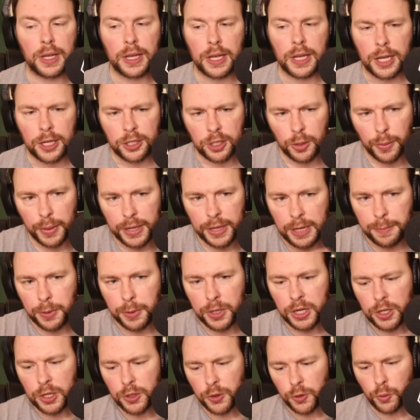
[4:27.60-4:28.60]
So
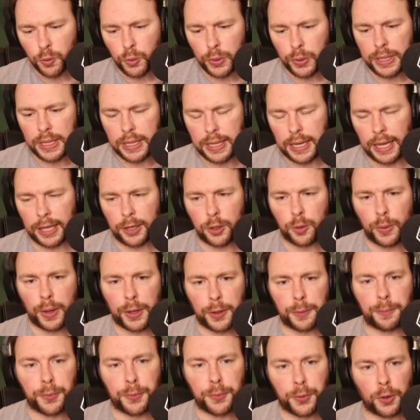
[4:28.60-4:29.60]
anybody at the weekend who had
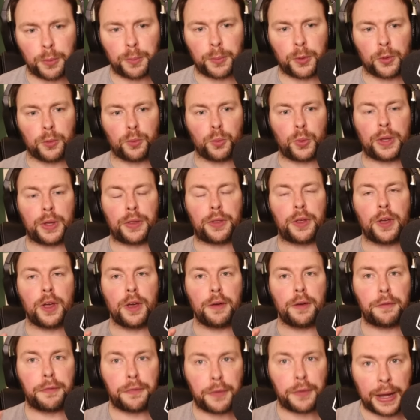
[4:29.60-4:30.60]
a problem with
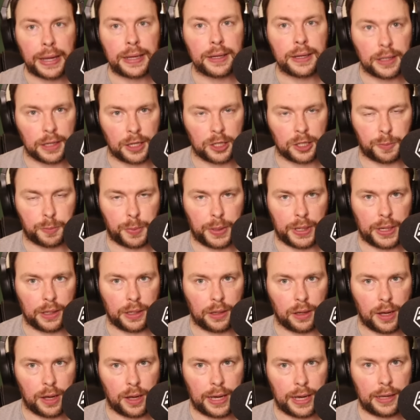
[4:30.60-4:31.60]
finding us being
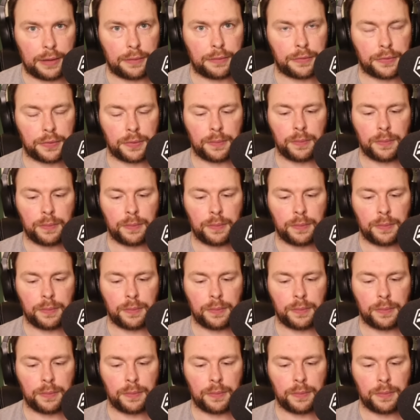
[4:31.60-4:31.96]
live,